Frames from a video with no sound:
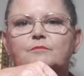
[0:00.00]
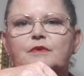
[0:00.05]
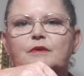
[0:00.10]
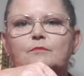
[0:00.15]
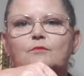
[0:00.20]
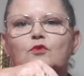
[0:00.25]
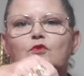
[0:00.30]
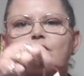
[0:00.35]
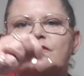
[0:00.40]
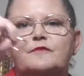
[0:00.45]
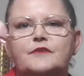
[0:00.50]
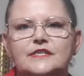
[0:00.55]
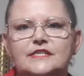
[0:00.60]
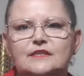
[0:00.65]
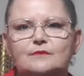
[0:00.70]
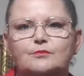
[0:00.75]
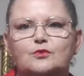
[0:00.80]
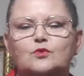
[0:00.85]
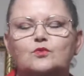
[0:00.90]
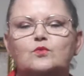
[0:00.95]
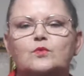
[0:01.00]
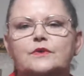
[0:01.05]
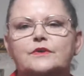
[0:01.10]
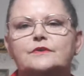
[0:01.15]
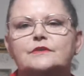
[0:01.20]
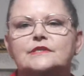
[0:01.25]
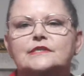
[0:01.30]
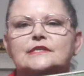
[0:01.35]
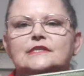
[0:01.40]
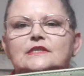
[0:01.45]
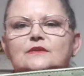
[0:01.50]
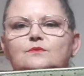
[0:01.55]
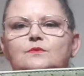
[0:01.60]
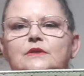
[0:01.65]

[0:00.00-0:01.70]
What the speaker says: bit more visible, whereas this